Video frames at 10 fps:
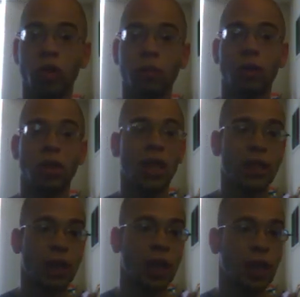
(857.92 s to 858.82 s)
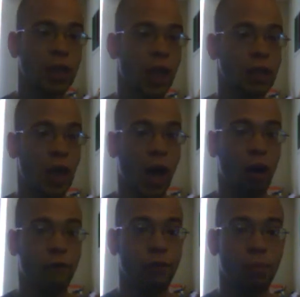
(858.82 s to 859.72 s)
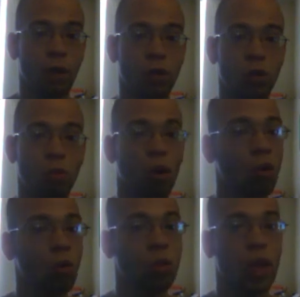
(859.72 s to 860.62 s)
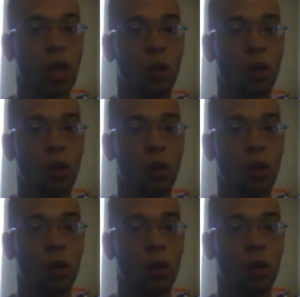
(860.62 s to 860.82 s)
pretty much that's it. That's how I feel about Too Old,